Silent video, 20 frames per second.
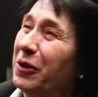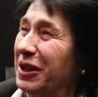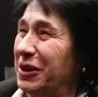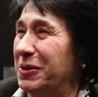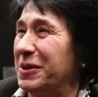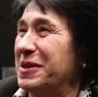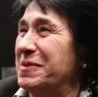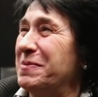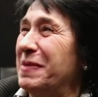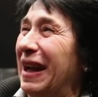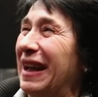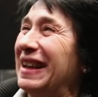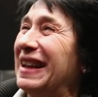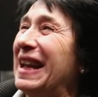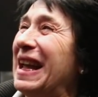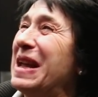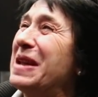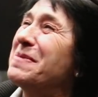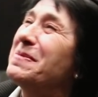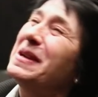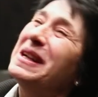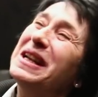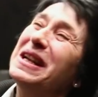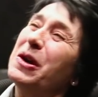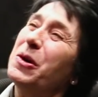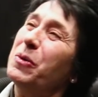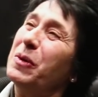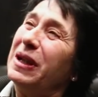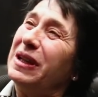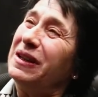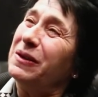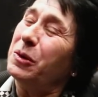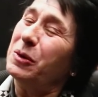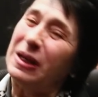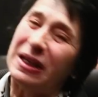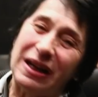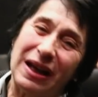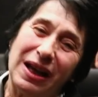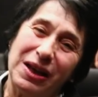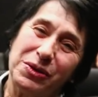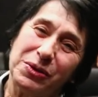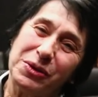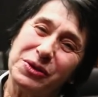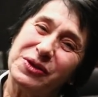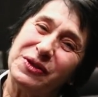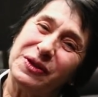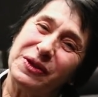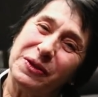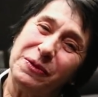It was my game where I used